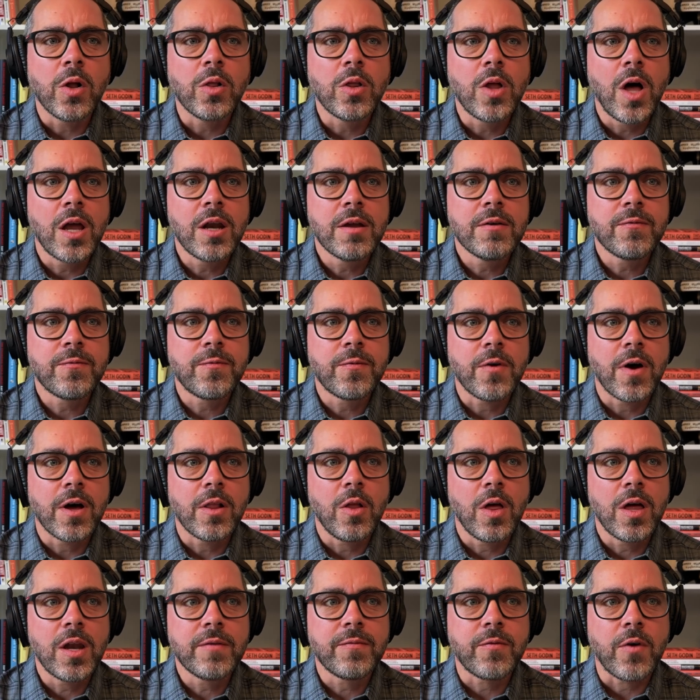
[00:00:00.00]
lot
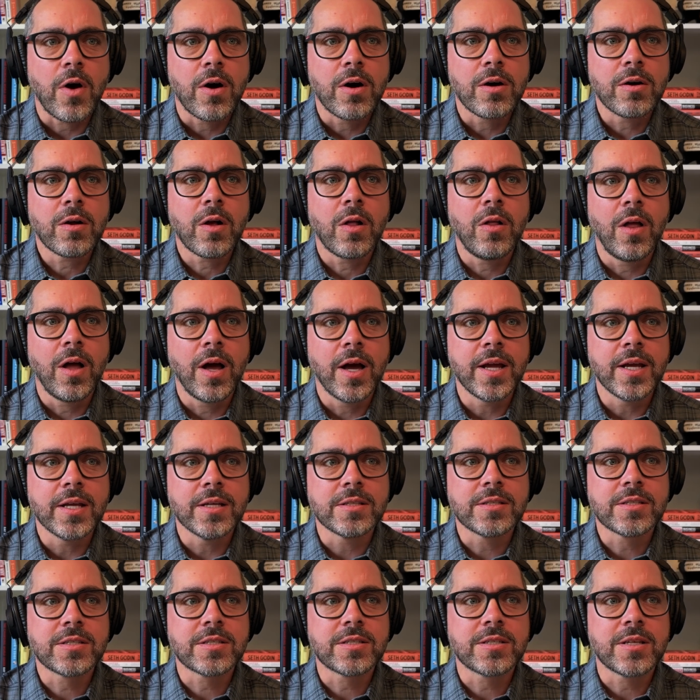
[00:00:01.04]
of our
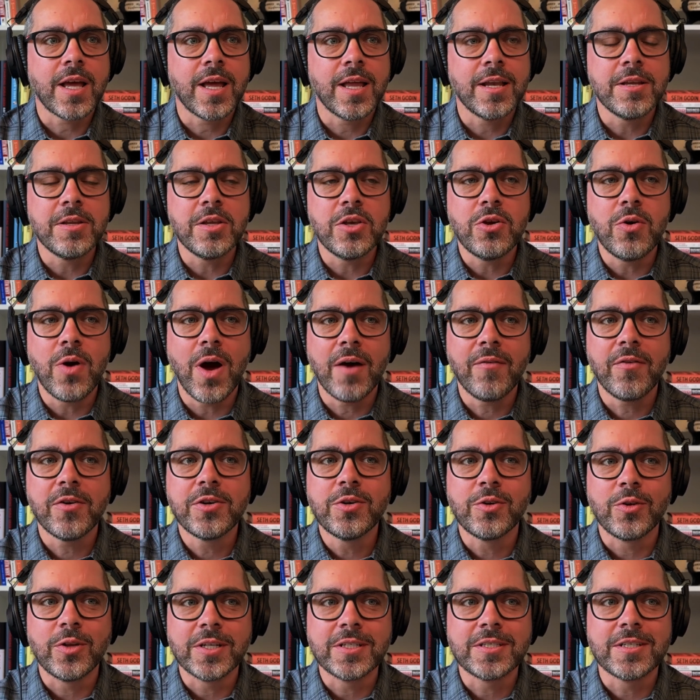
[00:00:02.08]
clients, and you have on
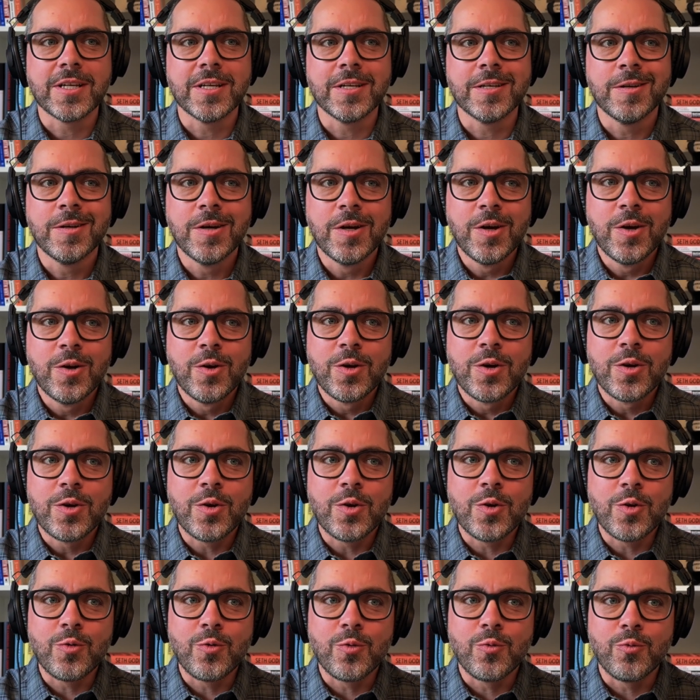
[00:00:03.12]
your LinkedIn,
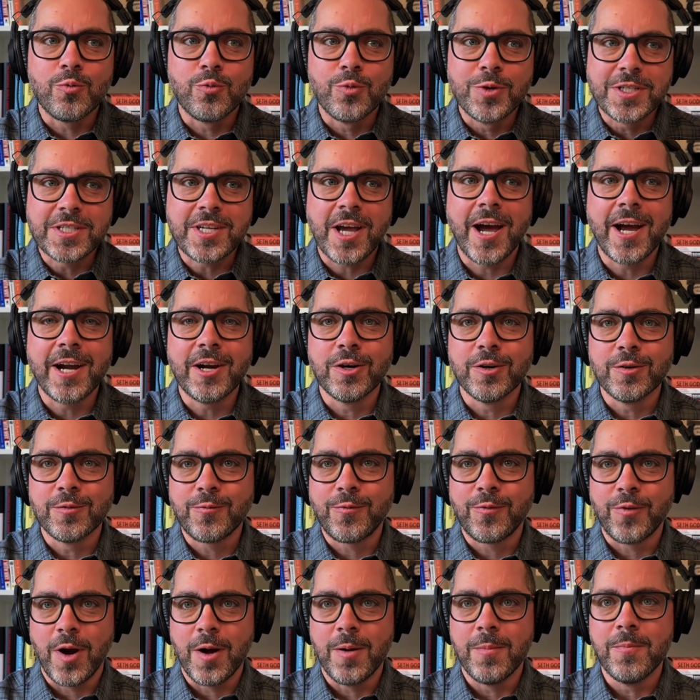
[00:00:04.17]
retired
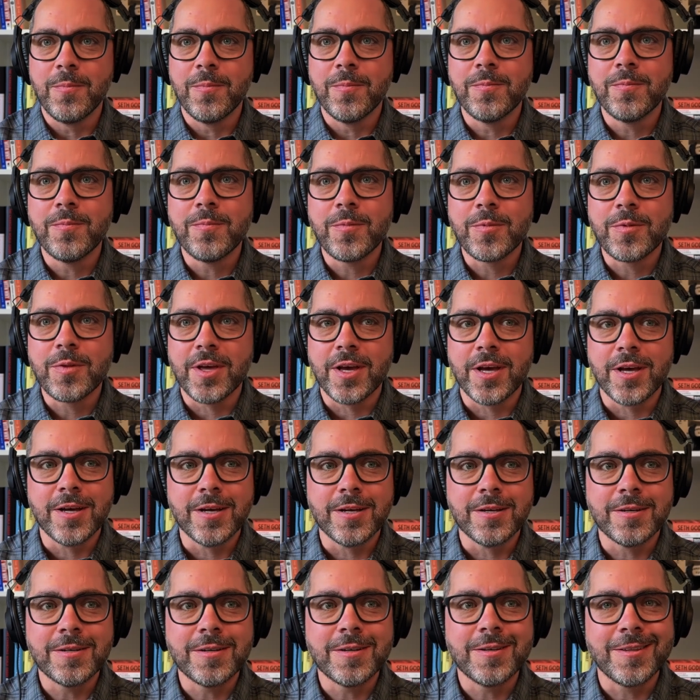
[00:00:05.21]
from
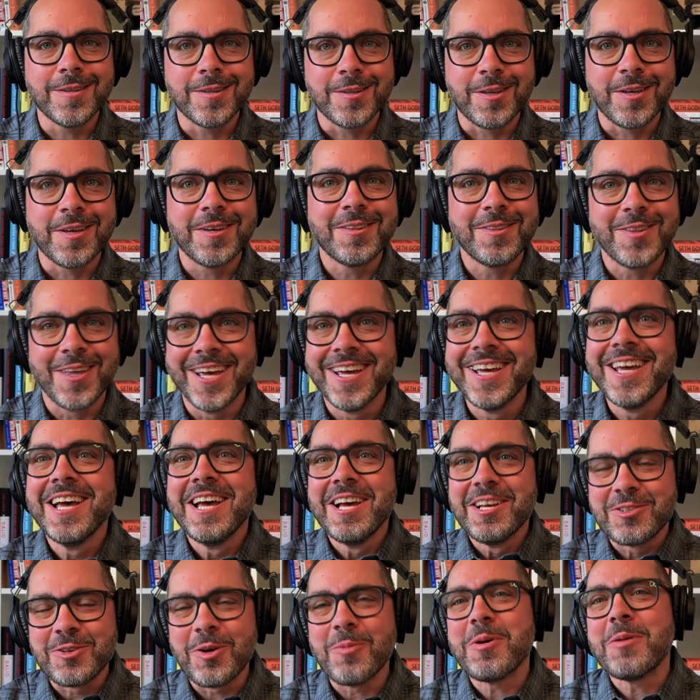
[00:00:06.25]
but
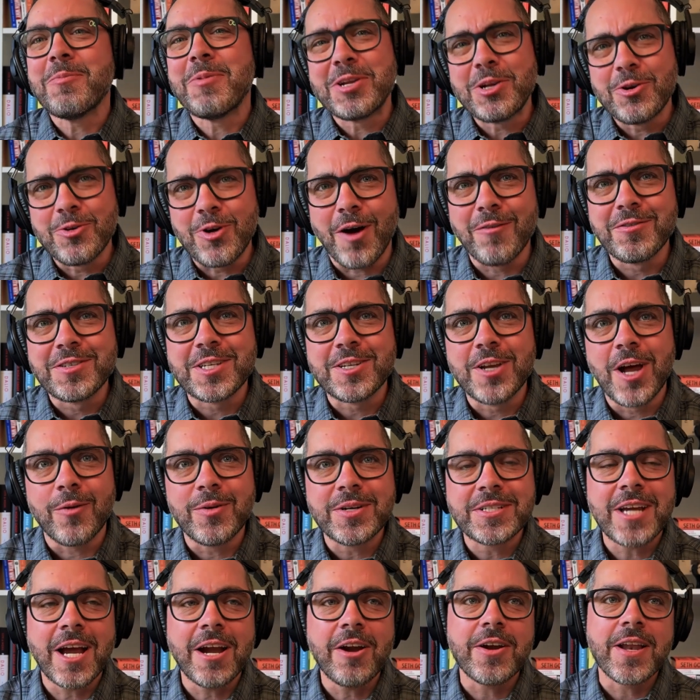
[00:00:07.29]
you're obviously not
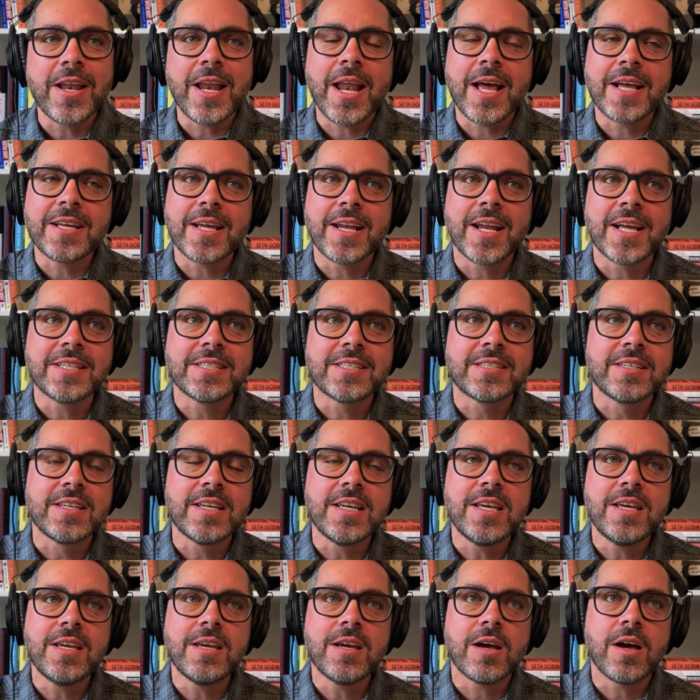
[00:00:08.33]
retired, and I
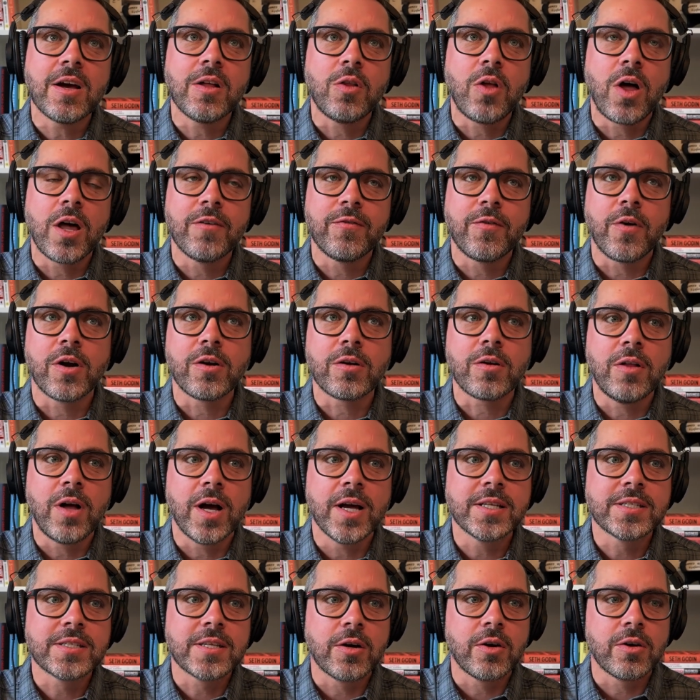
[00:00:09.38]
see a lot of our
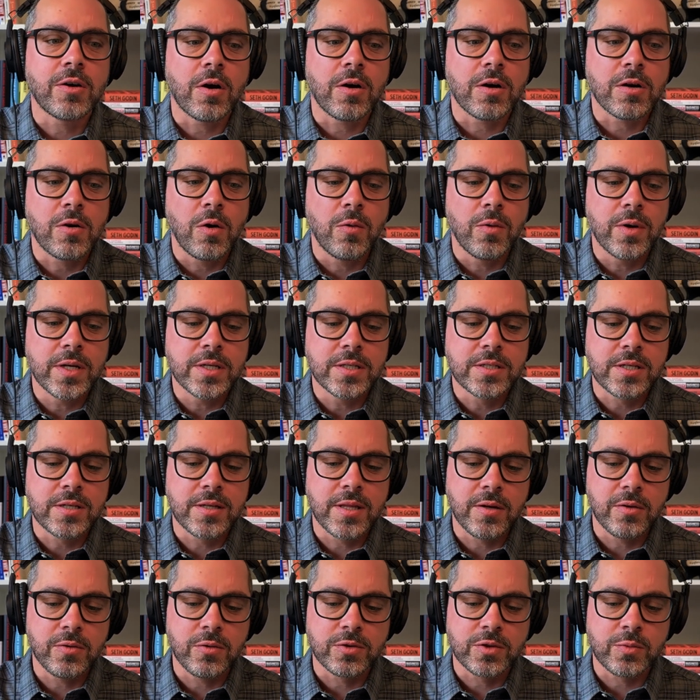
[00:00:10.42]
clients that are going into
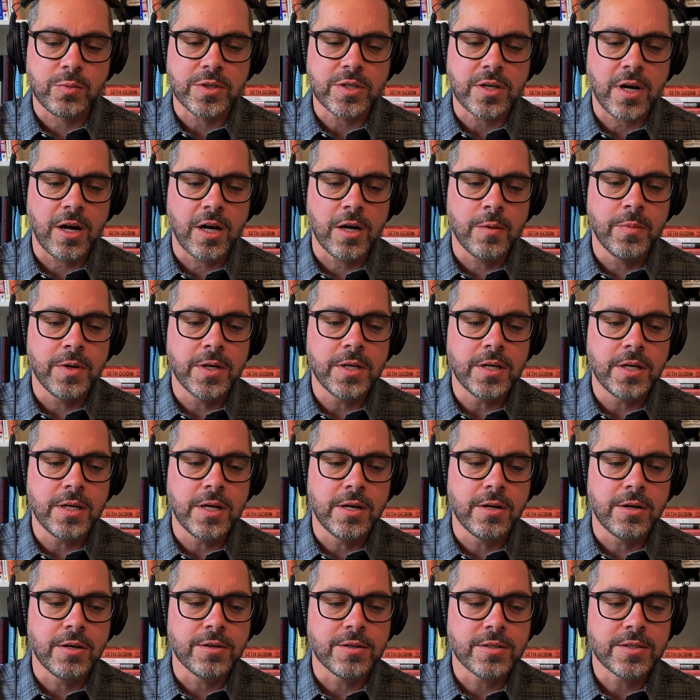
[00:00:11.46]
those retirement
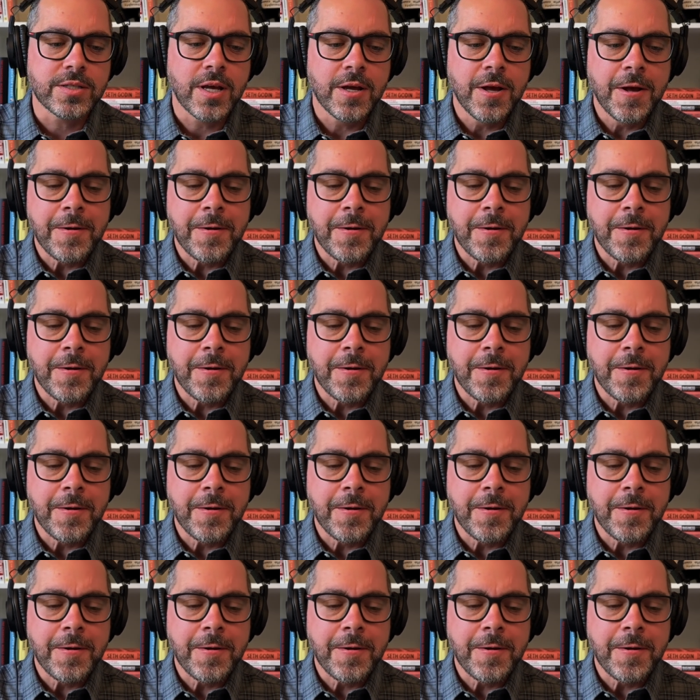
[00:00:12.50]
years